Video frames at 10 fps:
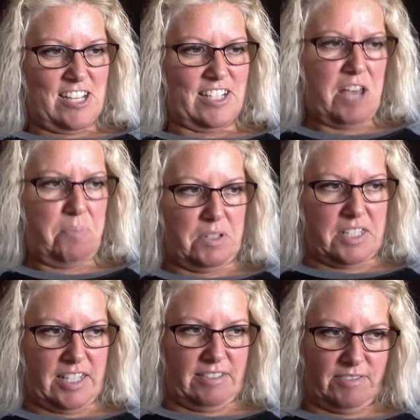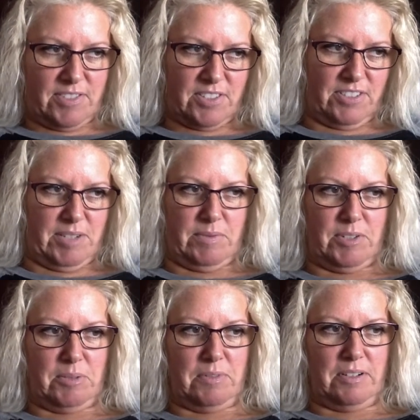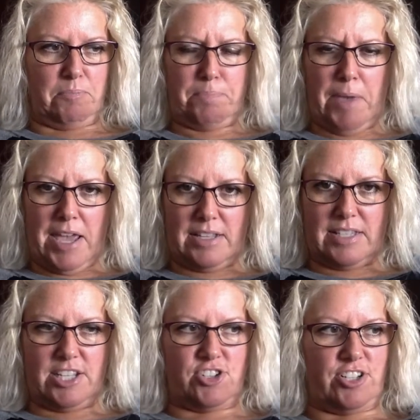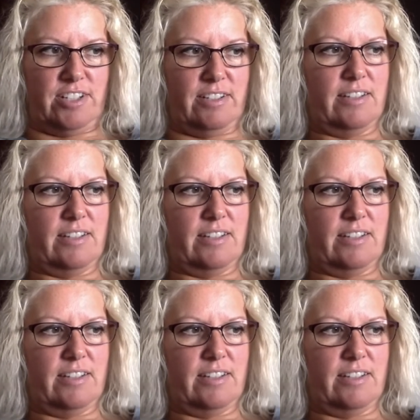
Templeton! Screamed Wilbur. Pay attention!